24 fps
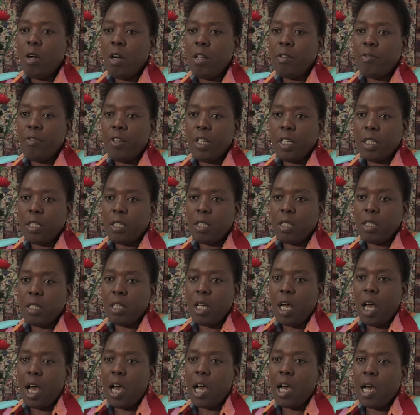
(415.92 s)
conflicts
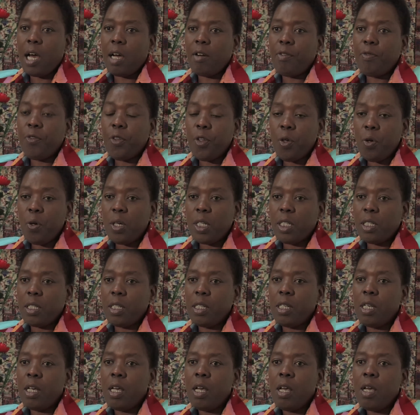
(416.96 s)
are fueled
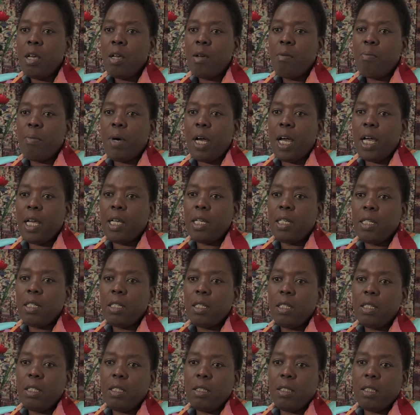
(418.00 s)
by
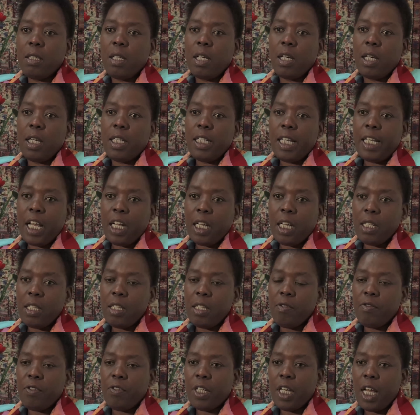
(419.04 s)
the
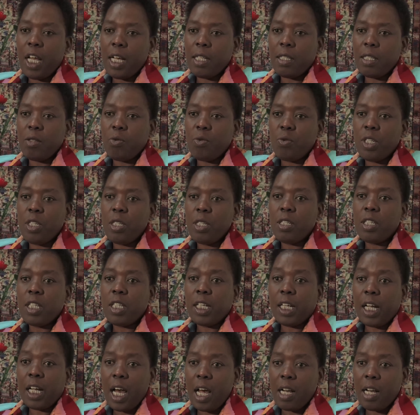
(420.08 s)
negative in us, which is
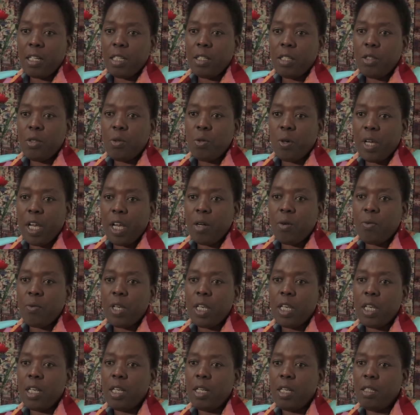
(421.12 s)
encouraged, where
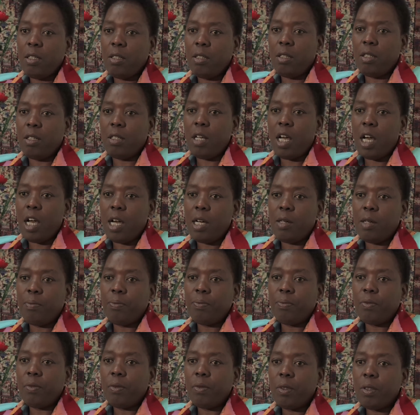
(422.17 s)
we
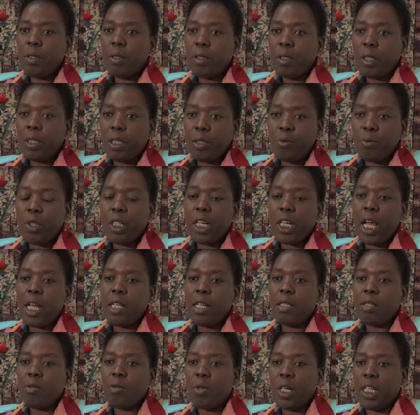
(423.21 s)

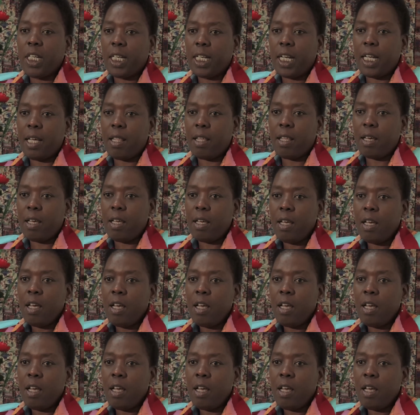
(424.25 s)
demonize one another,